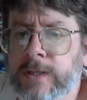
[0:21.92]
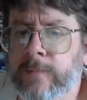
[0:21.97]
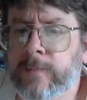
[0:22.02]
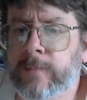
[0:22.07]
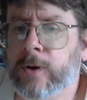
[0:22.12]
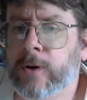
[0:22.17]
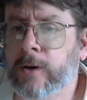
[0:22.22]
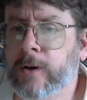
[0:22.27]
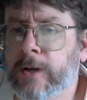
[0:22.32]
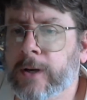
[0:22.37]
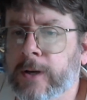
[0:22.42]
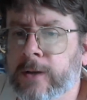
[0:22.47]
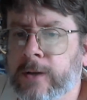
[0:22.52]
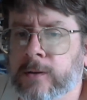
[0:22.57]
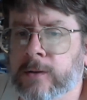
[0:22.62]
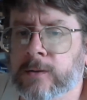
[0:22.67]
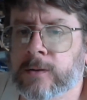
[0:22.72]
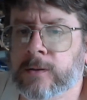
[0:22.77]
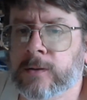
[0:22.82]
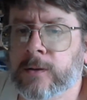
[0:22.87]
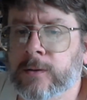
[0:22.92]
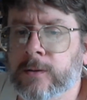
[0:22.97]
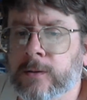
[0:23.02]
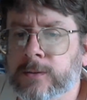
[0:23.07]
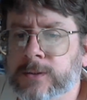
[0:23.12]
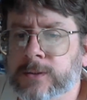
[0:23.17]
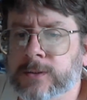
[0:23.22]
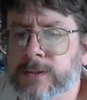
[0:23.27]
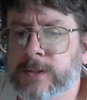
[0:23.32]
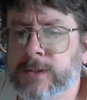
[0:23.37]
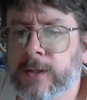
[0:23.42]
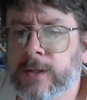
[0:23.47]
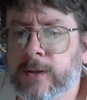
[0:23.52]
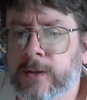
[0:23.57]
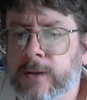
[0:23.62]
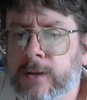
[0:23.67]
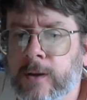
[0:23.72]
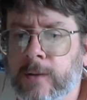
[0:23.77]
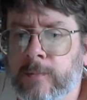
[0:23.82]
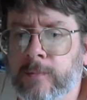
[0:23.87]
partiers
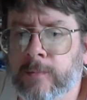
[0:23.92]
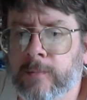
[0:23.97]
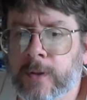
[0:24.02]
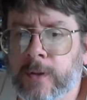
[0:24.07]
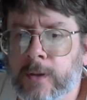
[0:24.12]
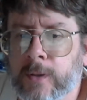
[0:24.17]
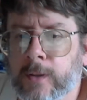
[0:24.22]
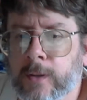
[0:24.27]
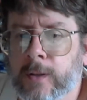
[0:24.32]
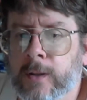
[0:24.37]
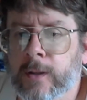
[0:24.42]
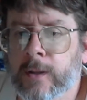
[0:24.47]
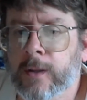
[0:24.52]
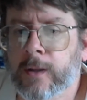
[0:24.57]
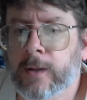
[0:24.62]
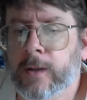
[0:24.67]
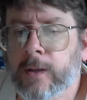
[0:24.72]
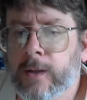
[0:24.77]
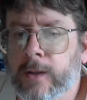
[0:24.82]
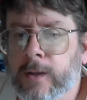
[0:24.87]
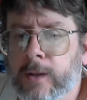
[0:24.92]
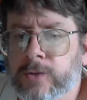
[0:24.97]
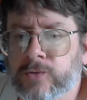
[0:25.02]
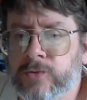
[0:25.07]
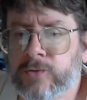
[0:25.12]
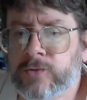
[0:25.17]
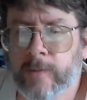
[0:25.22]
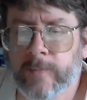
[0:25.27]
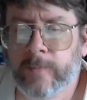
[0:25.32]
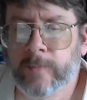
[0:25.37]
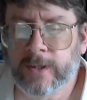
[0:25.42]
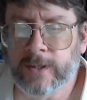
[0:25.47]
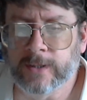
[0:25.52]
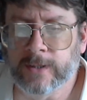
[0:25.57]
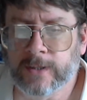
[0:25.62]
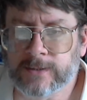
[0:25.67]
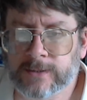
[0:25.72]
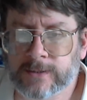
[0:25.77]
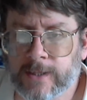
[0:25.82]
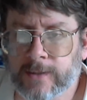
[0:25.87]
come
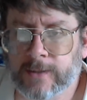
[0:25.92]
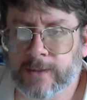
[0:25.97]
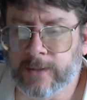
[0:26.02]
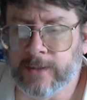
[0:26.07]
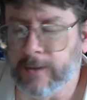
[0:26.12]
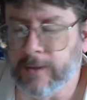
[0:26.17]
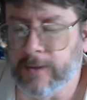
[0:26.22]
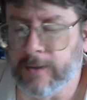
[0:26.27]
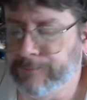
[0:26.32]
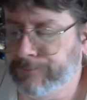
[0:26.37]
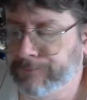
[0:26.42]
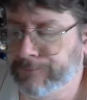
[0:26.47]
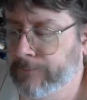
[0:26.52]
Trumplicans out there,